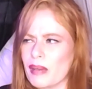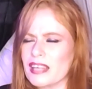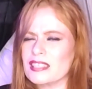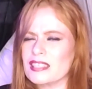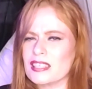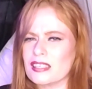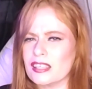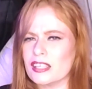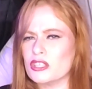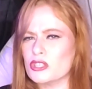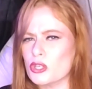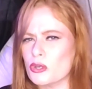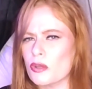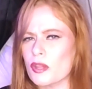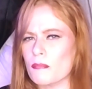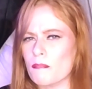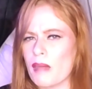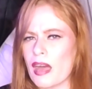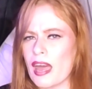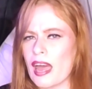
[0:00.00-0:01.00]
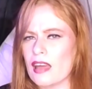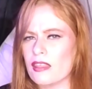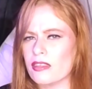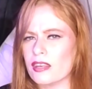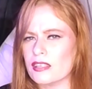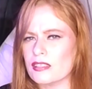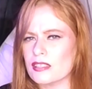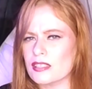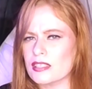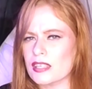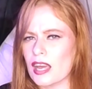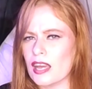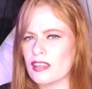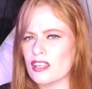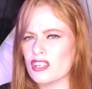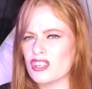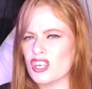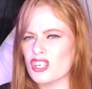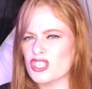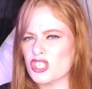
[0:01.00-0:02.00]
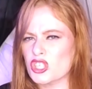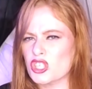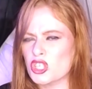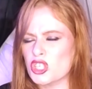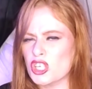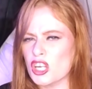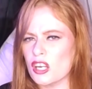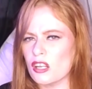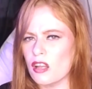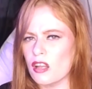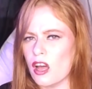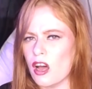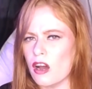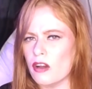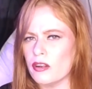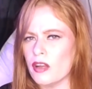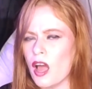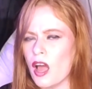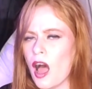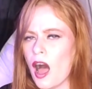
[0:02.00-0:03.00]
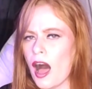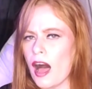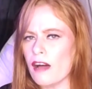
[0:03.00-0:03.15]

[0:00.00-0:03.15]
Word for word: basically do the math and say that there's a shitload